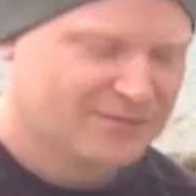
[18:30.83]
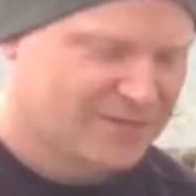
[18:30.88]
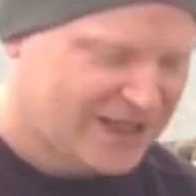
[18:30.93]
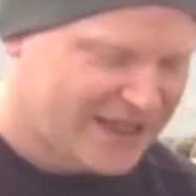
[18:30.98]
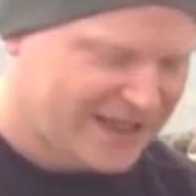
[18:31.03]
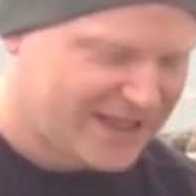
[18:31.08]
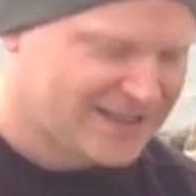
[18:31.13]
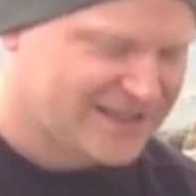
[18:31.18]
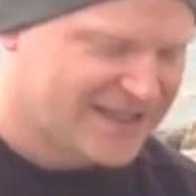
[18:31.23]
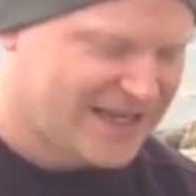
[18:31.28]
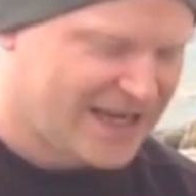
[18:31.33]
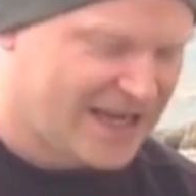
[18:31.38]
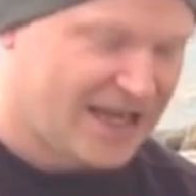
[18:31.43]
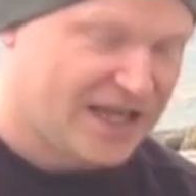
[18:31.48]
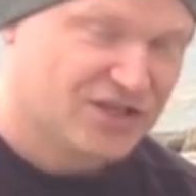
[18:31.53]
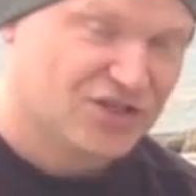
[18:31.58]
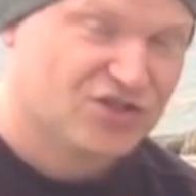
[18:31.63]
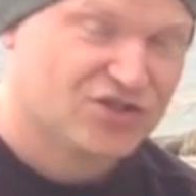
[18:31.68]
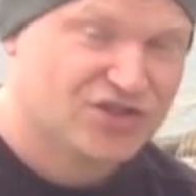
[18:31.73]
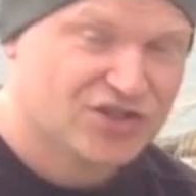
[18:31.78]
Like I say,
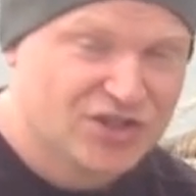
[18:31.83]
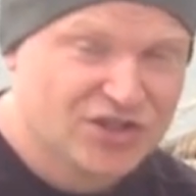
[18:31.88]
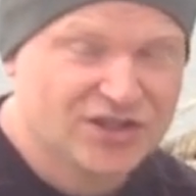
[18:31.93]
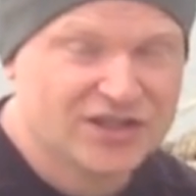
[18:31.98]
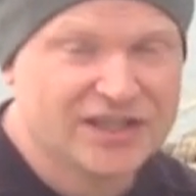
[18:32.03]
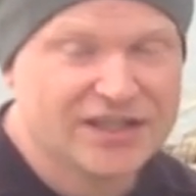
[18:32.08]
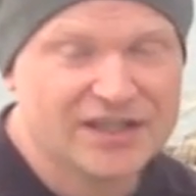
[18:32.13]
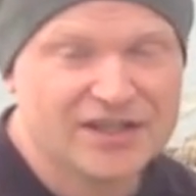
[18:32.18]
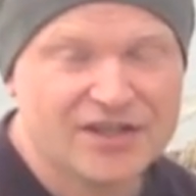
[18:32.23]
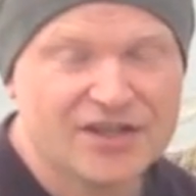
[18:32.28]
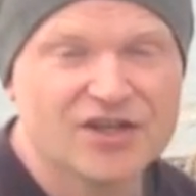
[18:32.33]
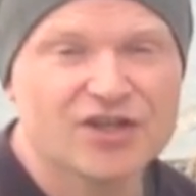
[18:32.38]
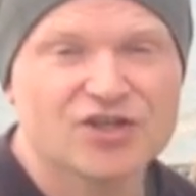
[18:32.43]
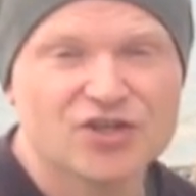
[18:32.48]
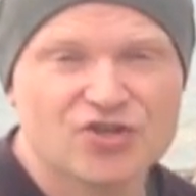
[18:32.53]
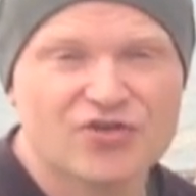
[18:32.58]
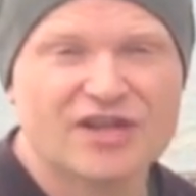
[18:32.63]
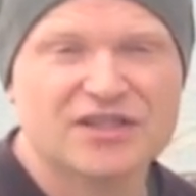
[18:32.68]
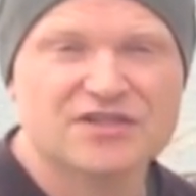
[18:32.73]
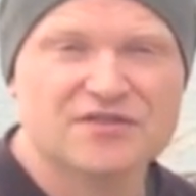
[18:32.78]
it's certainly
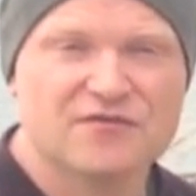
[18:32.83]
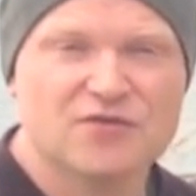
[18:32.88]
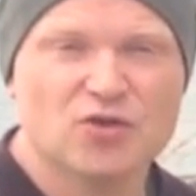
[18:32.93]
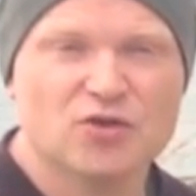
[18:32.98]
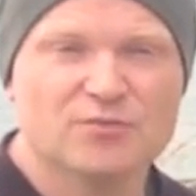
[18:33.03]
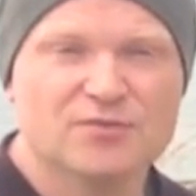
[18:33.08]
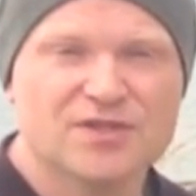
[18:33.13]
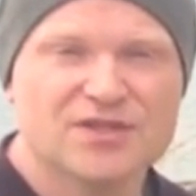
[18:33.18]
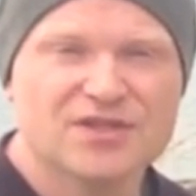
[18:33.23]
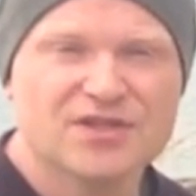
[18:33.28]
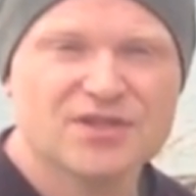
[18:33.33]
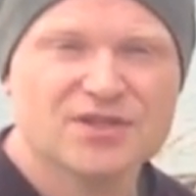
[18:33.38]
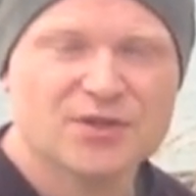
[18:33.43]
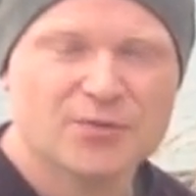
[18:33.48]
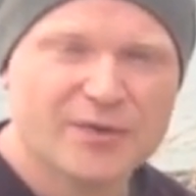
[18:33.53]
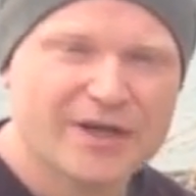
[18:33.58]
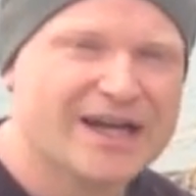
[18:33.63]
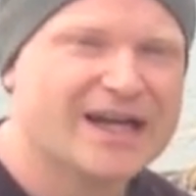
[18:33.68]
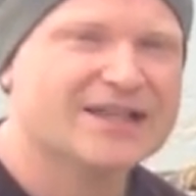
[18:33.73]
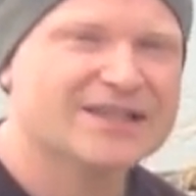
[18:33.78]
transformed
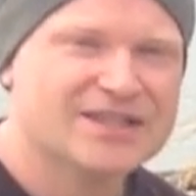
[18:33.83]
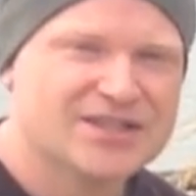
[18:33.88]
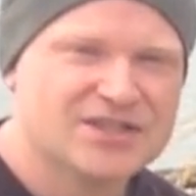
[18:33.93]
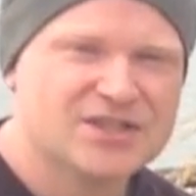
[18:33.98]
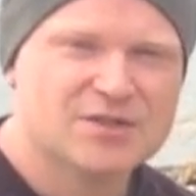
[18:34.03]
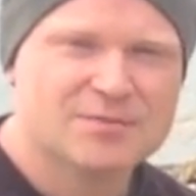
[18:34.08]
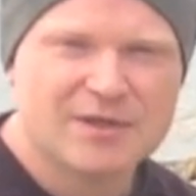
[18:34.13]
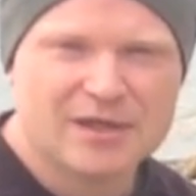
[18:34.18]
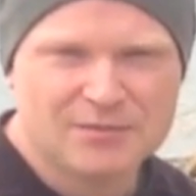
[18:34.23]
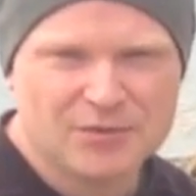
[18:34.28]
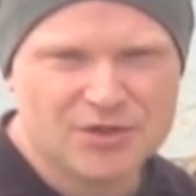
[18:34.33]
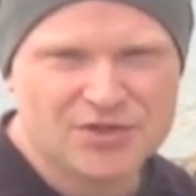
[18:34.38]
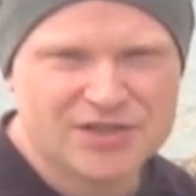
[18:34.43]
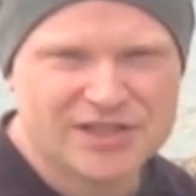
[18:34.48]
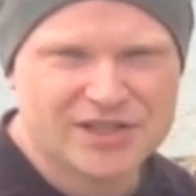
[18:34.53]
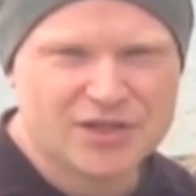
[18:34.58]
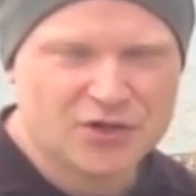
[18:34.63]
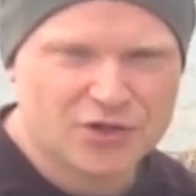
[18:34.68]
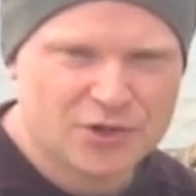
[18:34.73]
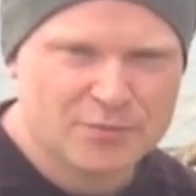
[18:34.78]
the way I listen to my
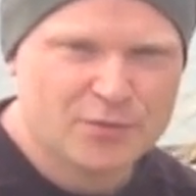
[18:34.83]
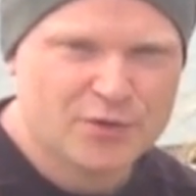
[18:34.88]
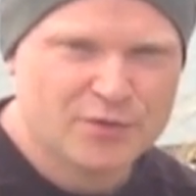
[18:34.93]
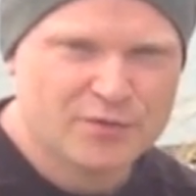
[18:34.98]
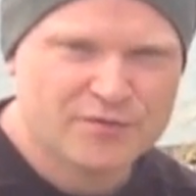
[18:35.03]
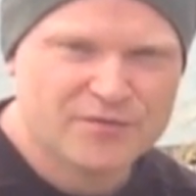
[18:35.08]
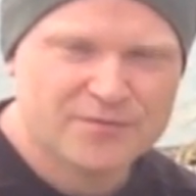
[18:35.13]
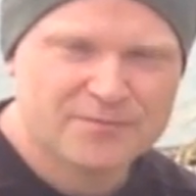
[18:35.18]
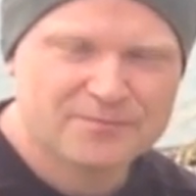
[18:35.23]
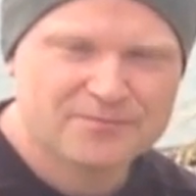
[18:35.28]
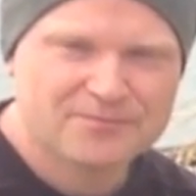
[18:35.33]
music on the move.